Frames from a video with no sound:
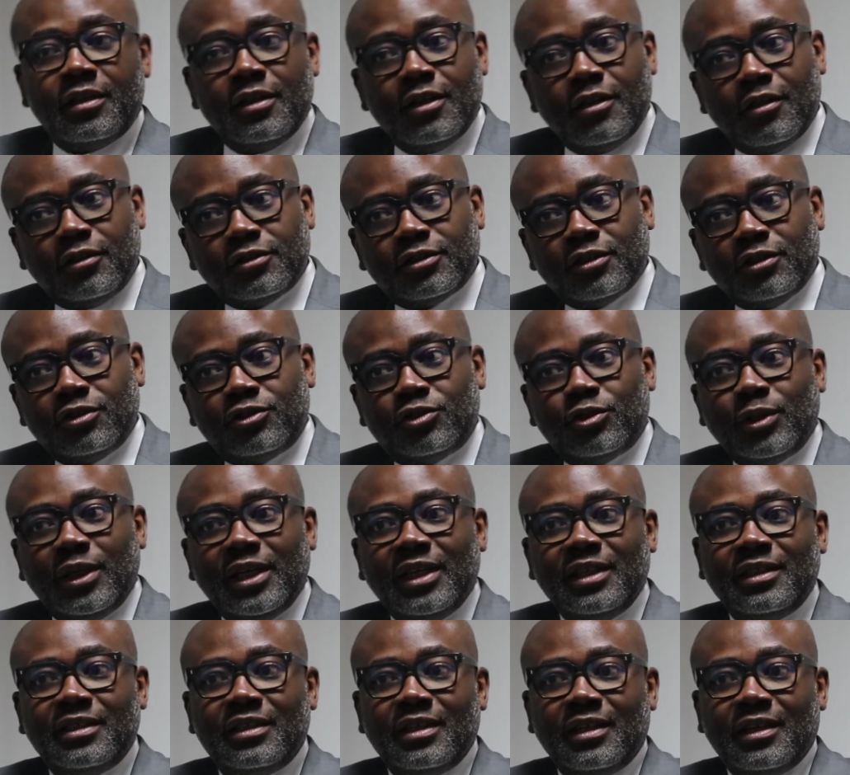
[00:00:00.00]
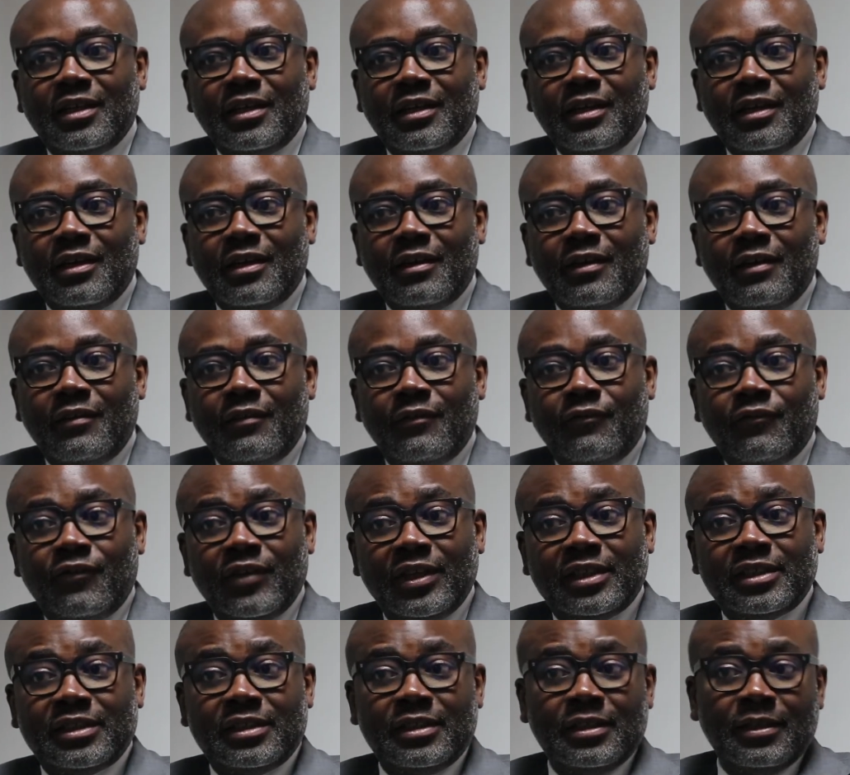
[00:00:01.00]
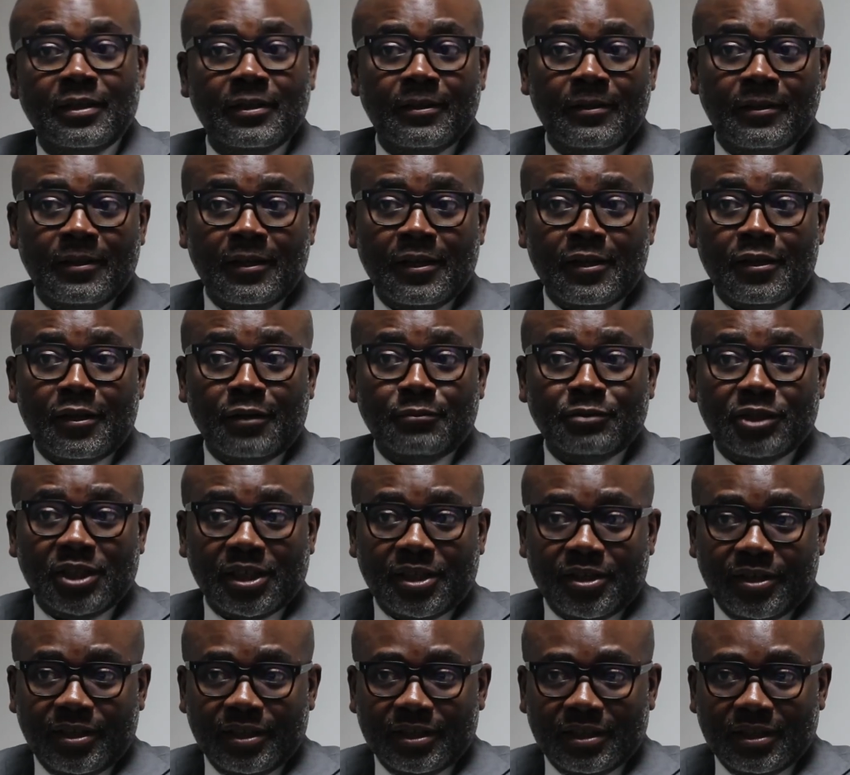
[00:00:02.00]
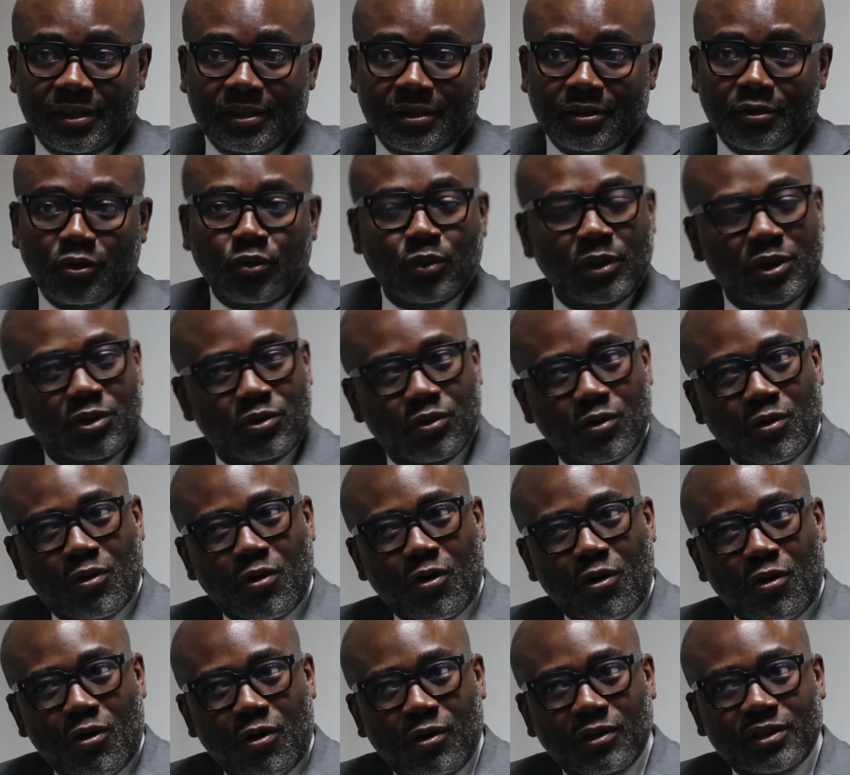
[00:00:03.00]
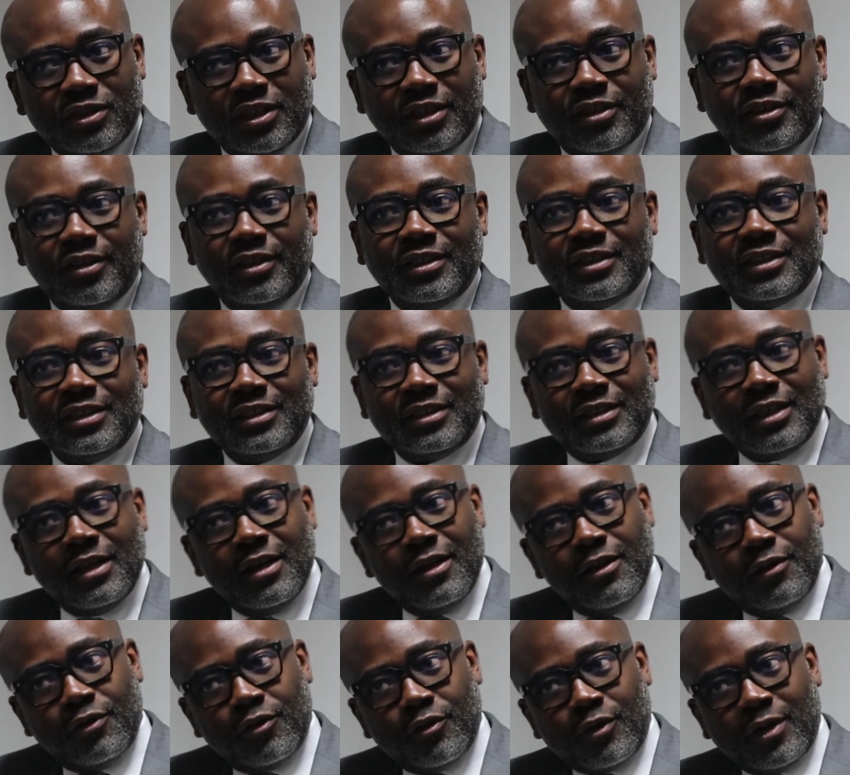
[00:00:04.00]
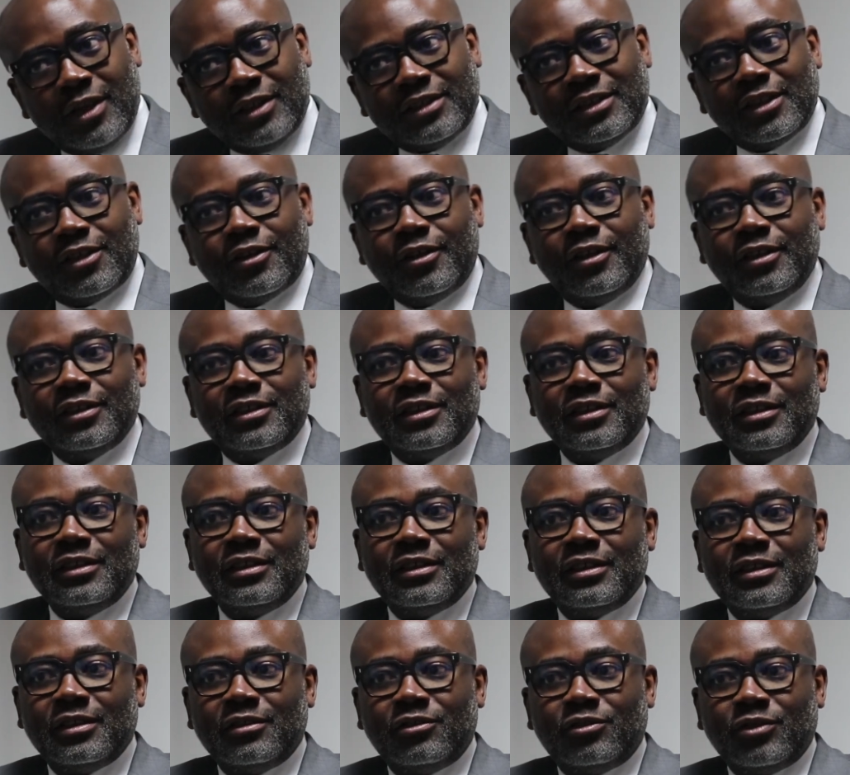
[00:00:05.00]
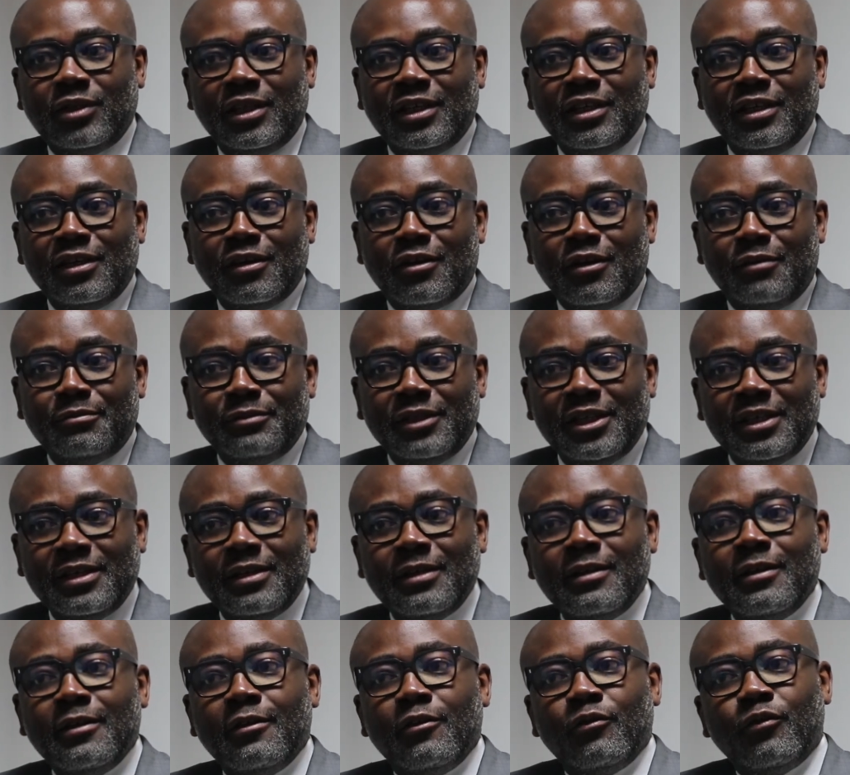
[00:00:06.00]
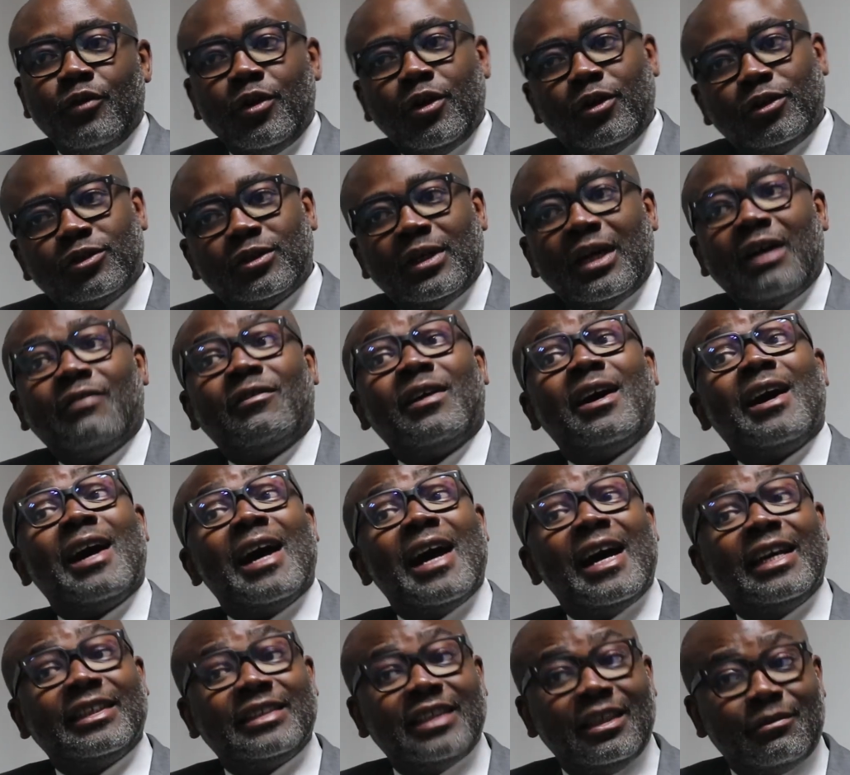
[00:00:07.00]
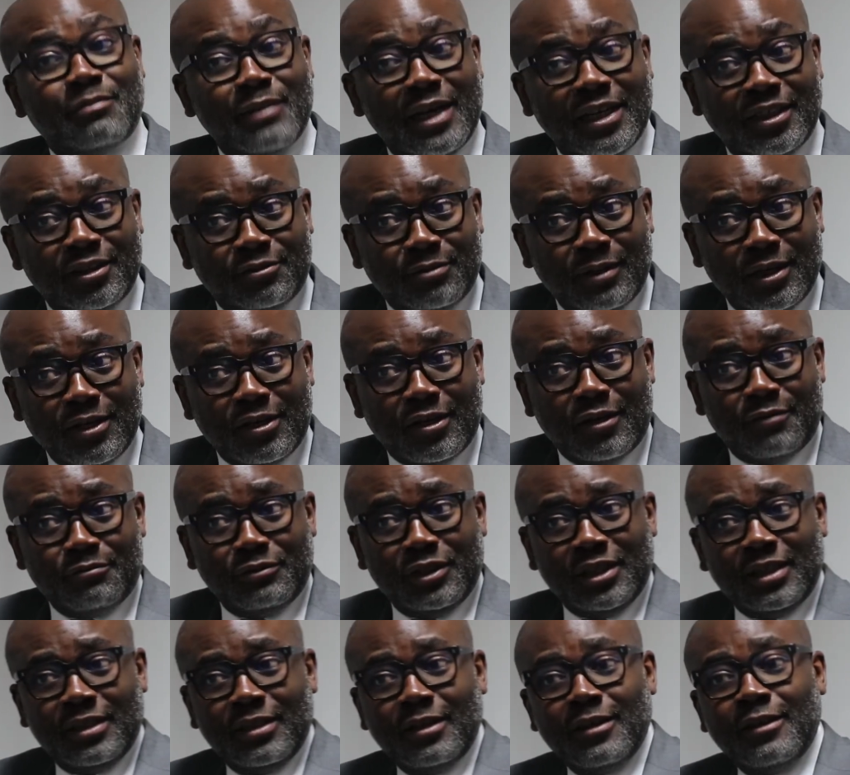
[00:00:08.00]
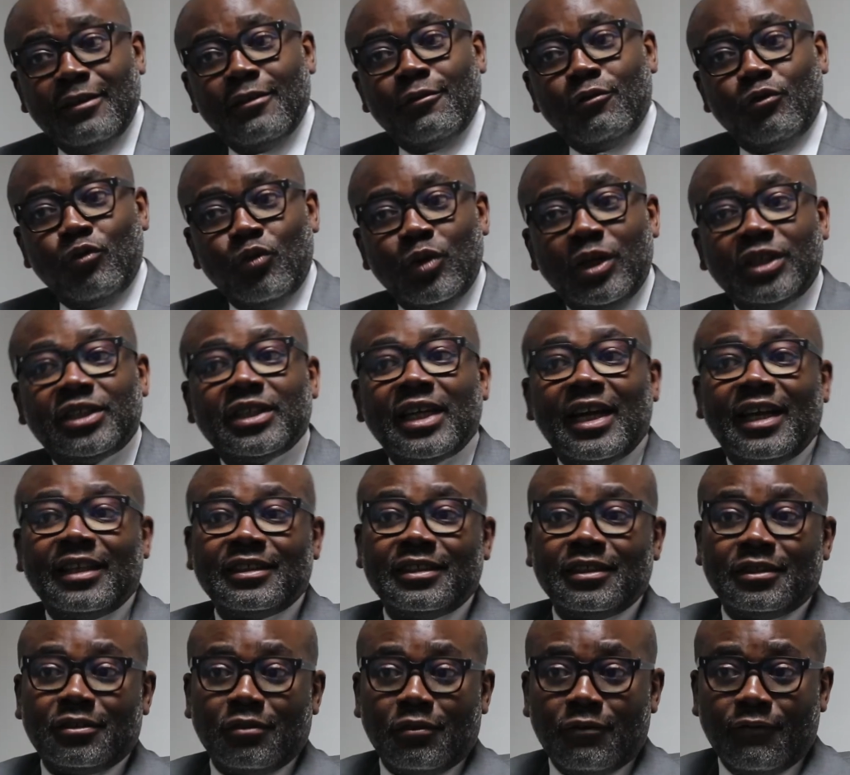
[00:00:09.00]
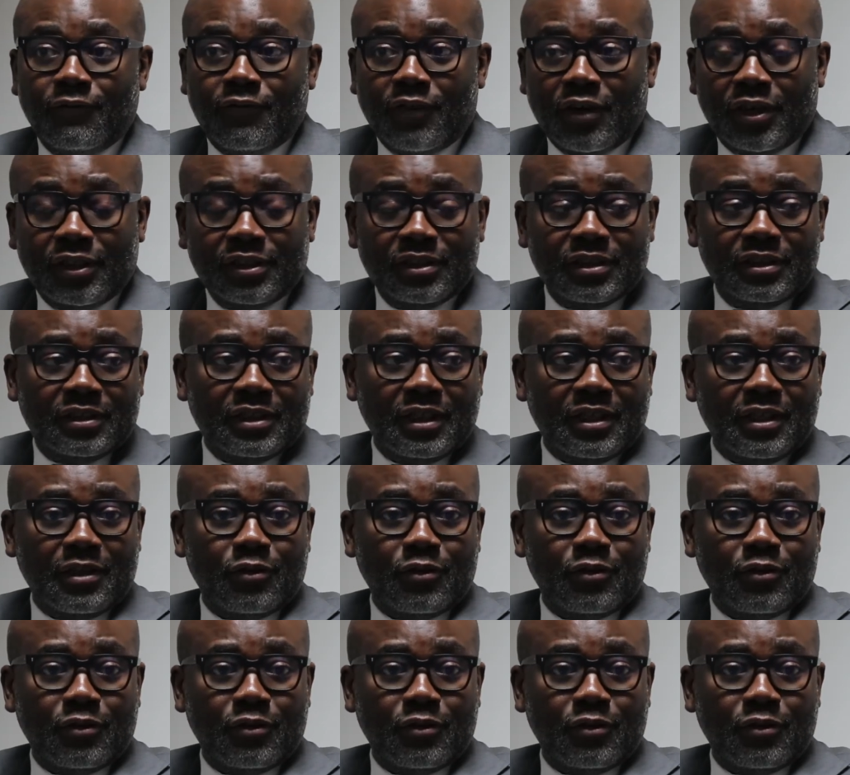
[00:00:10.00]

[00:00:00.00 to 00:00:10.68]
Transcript: They also trade fixed income securities. So we do all securities through our securities trading company. We also have our asset management company, which has its own funds.